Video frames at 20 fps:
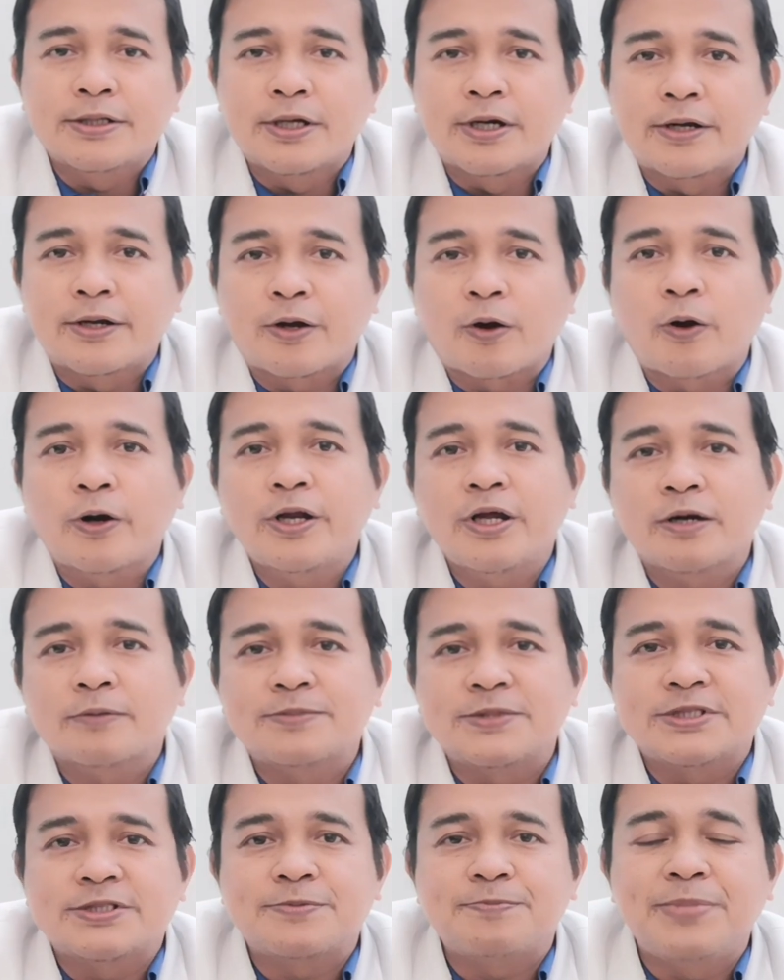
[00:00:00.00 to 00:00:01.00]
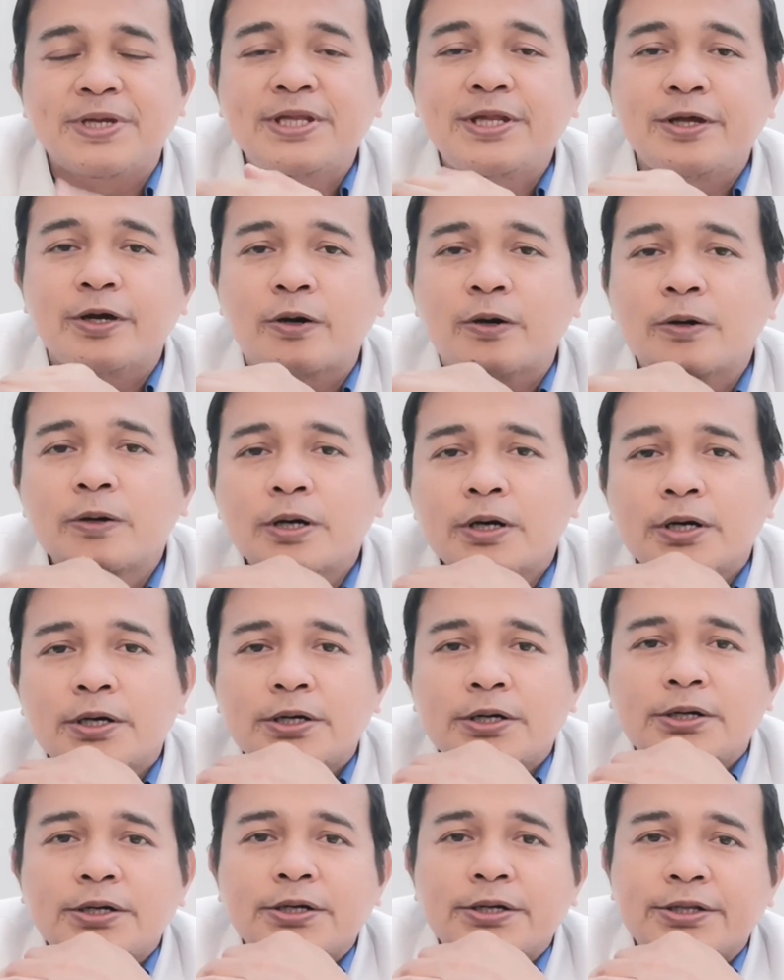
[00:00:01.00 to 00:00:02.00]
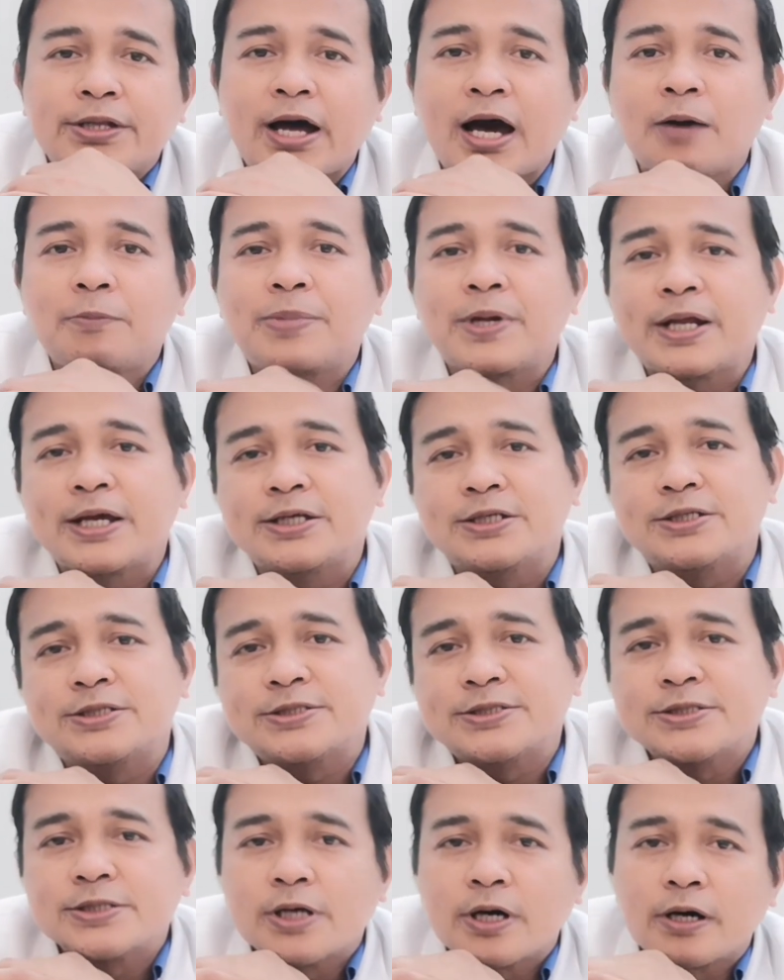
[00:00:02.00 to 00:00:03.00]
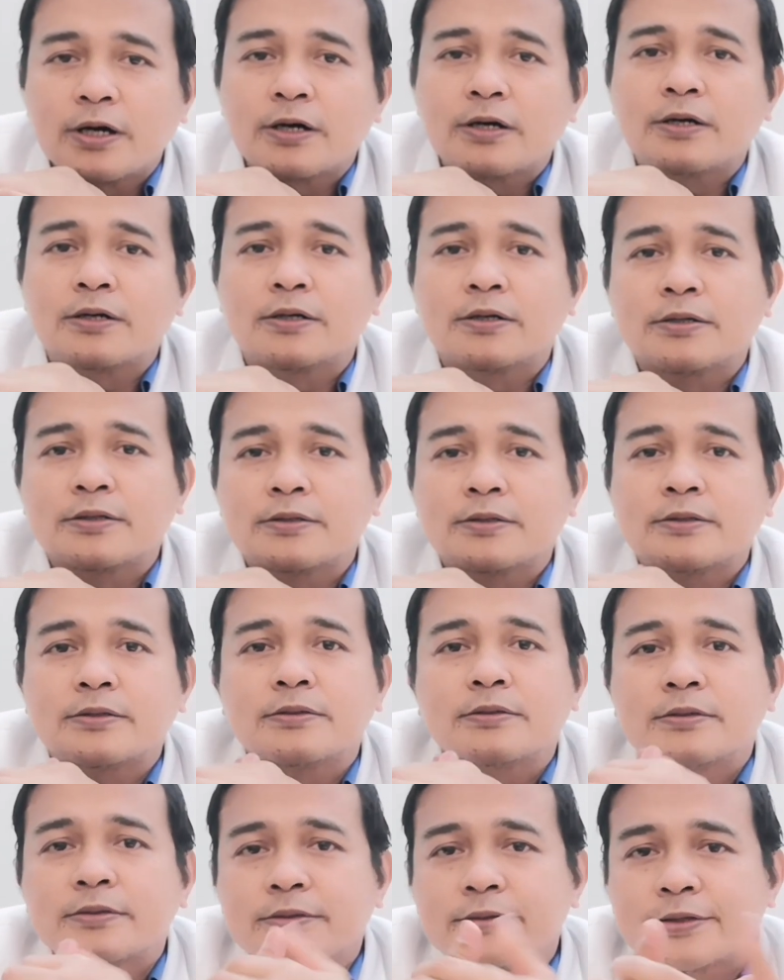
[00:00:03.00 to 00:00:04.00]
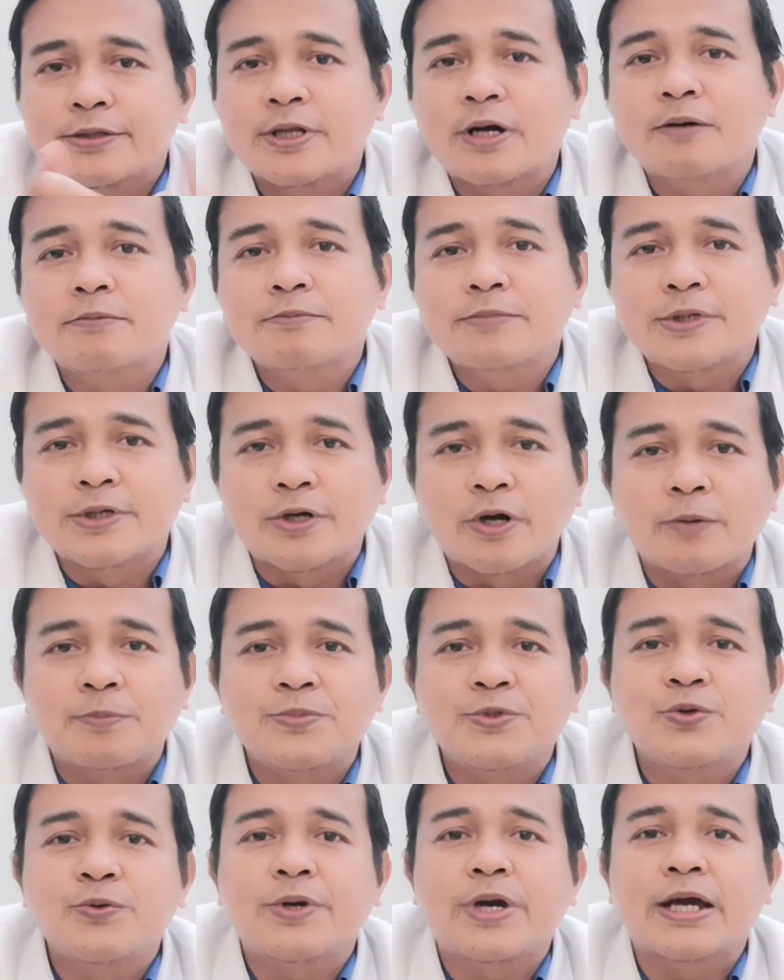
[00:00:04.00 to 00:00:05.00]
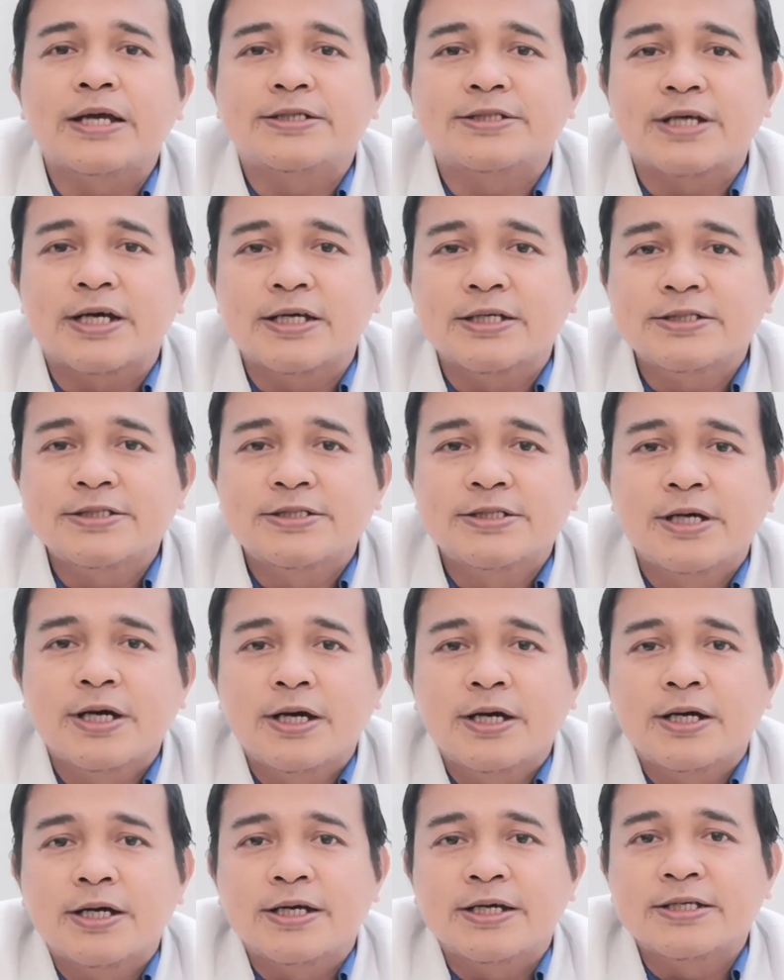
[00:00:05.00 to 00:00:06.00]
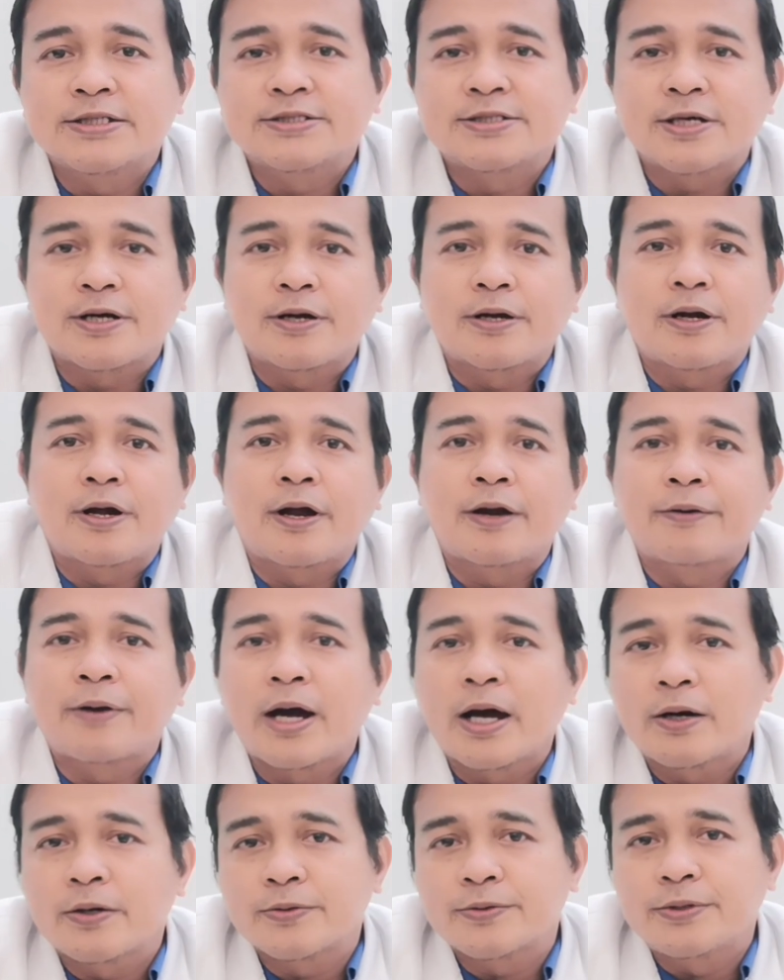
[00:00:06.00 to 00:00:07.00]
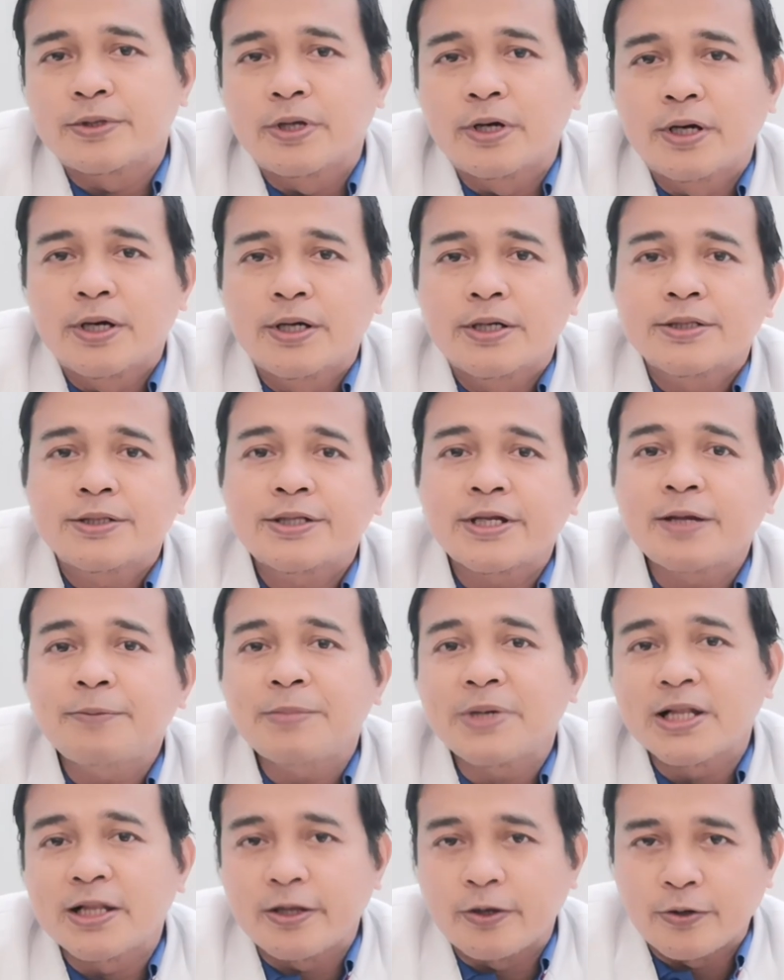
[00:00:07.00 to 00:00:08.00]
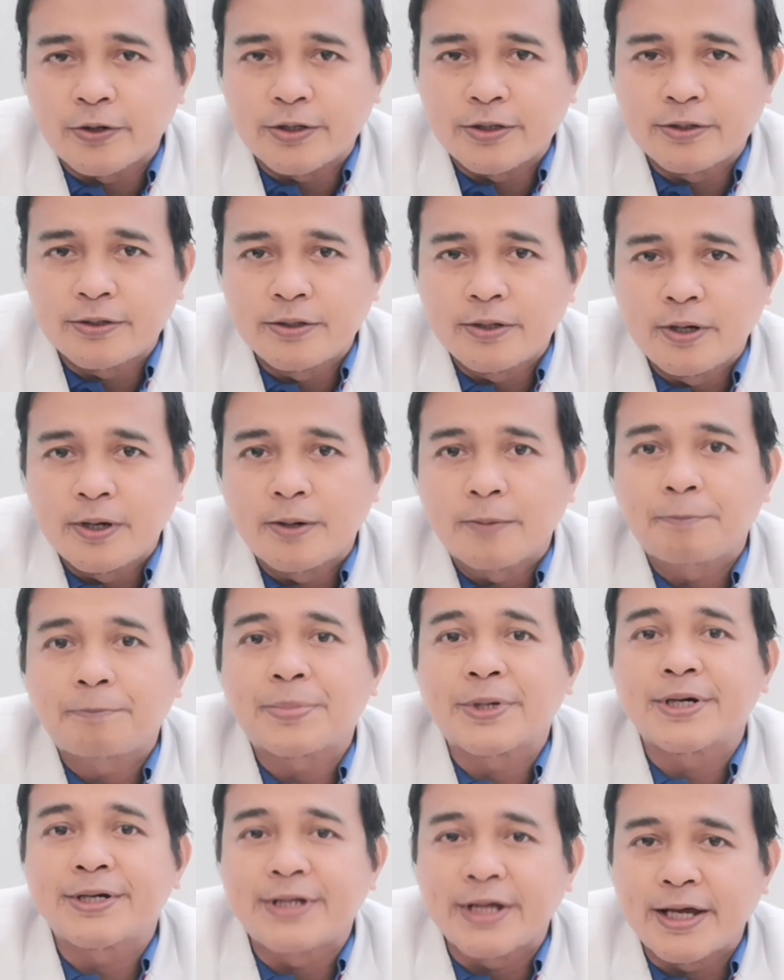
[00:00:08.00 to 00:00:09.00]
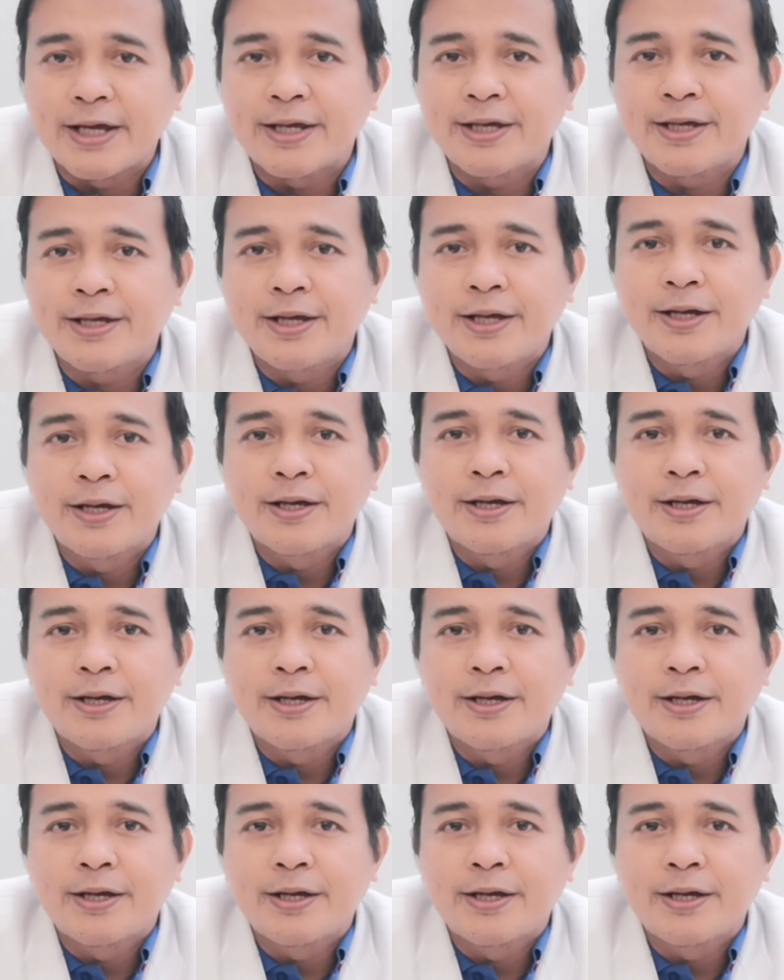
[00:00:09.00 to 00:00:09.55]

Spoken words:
the recording of this video, the average number of new cases is around 3 million per day,